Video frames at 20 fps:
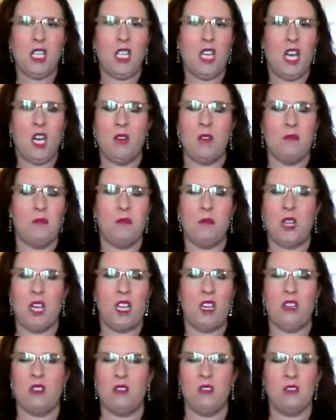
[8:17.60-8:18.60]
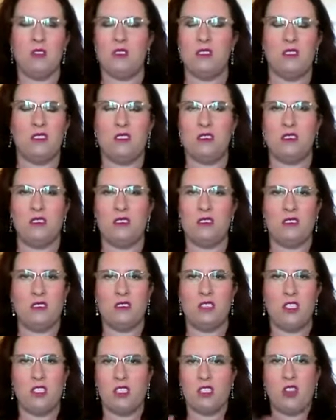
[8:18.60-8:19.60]
um, I don't
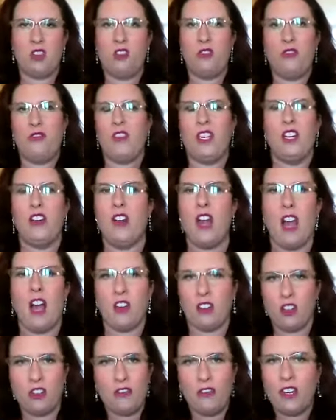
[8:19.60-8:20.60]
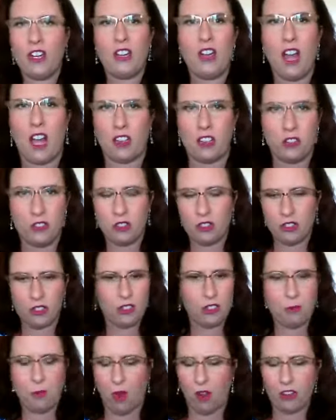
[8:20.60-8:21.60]
just go figure it out. Go figure it out. You're you're
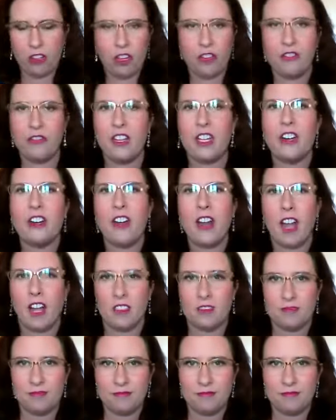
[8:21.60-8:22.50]
smart. Go figure it out.